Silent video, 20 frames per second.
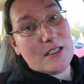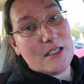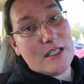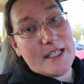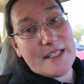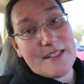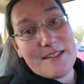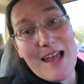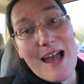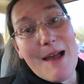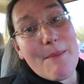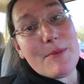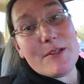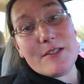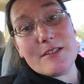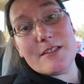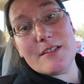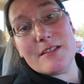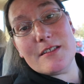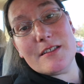It's
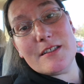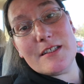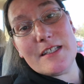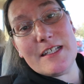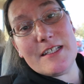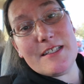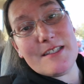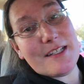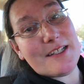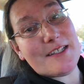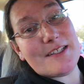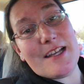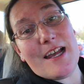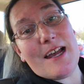happened. These things